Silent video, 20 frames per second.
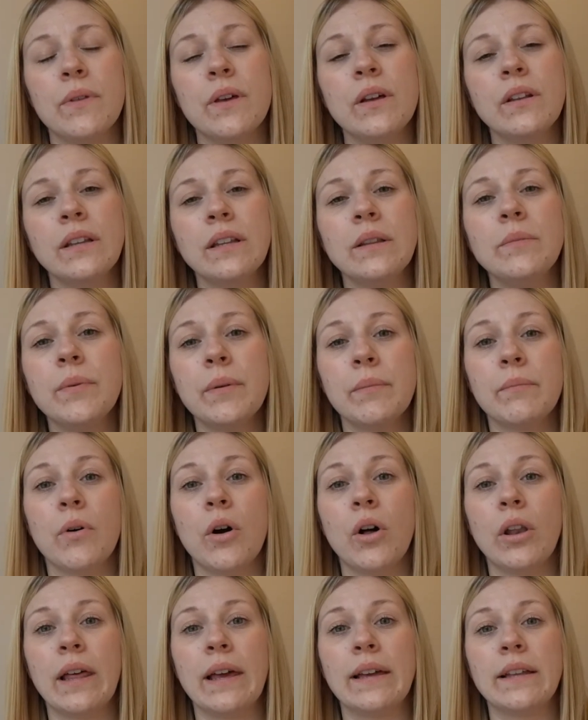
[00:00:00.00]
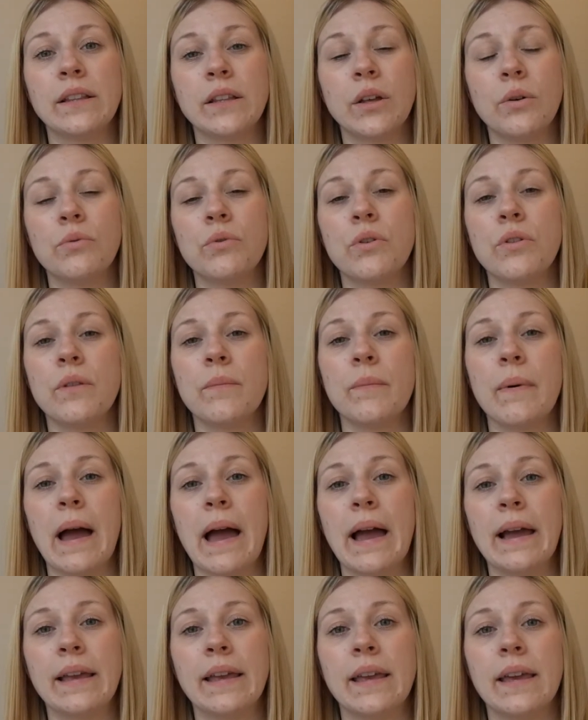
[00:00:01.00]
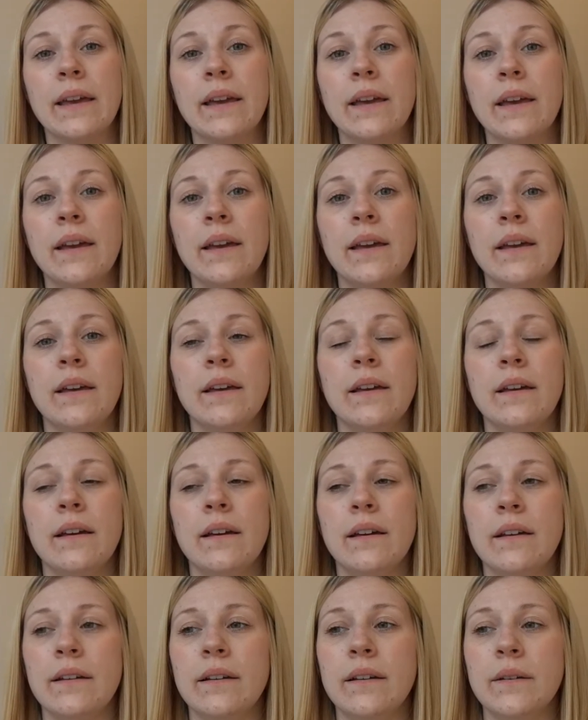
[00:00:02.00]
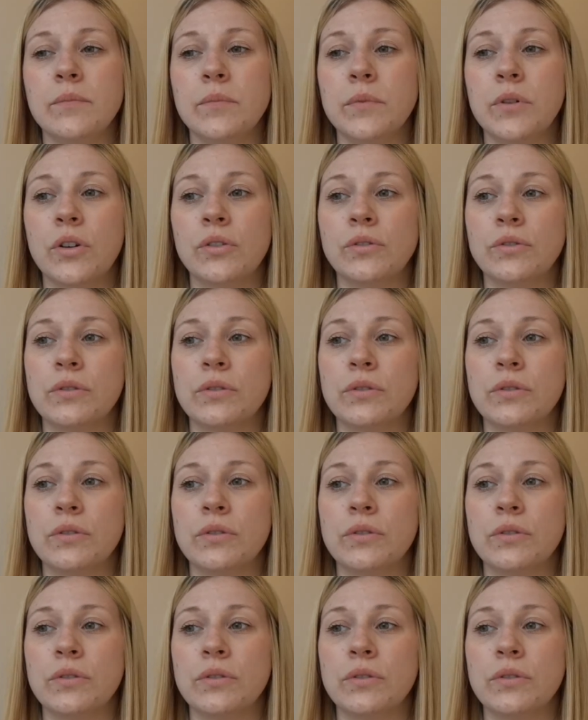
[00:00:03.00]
that are a little bit more like lower on the market, in